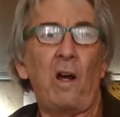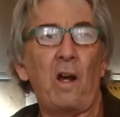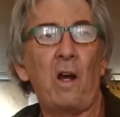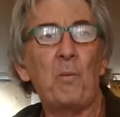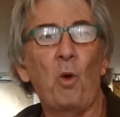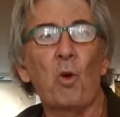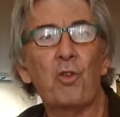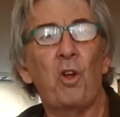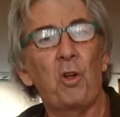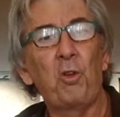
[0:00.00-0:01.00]
I'm
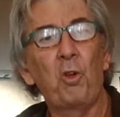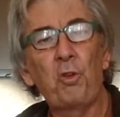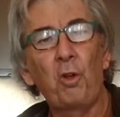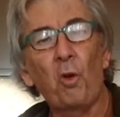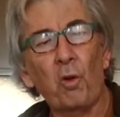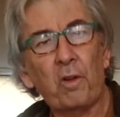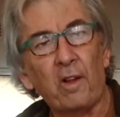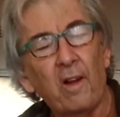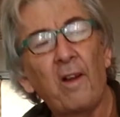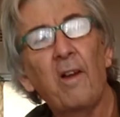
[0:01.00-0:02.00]
yours. You do your
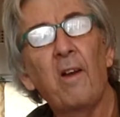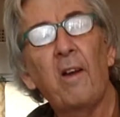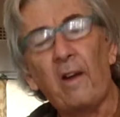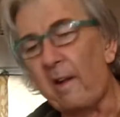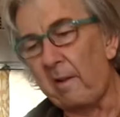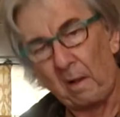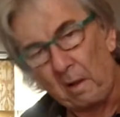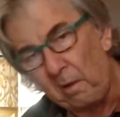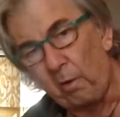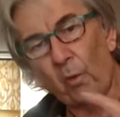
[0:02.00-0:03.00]
thing." And
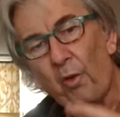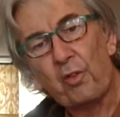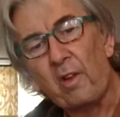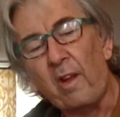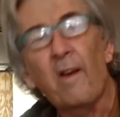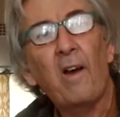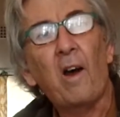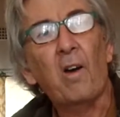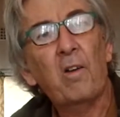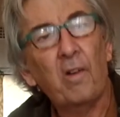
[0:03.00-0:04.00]
you will see
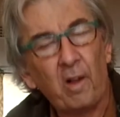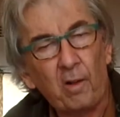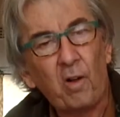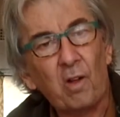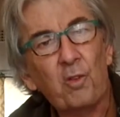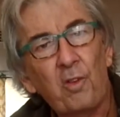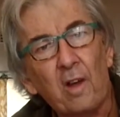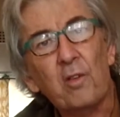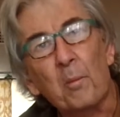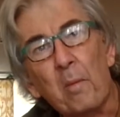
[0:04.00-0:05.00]
how God's
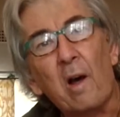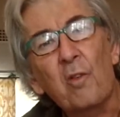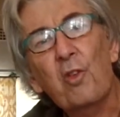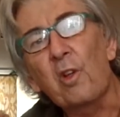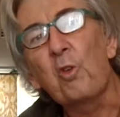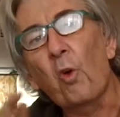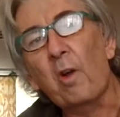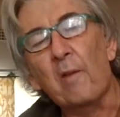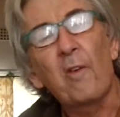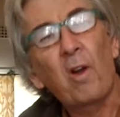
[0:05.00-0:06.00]
grace abounds in your
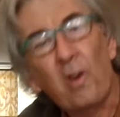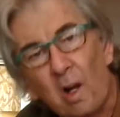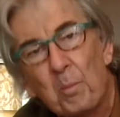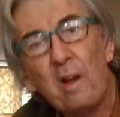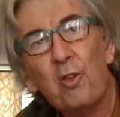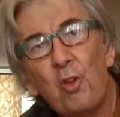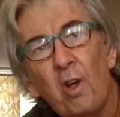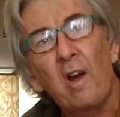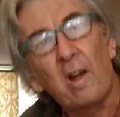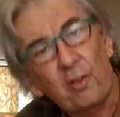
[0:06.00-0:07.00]
life. God bless you.
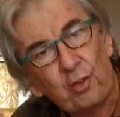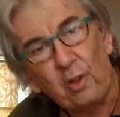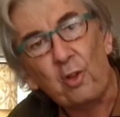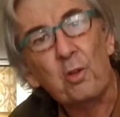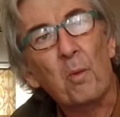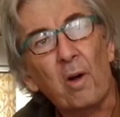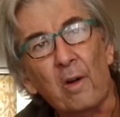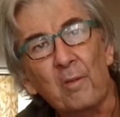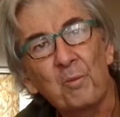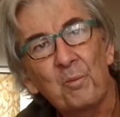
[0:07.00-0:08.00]
See you tomorrow.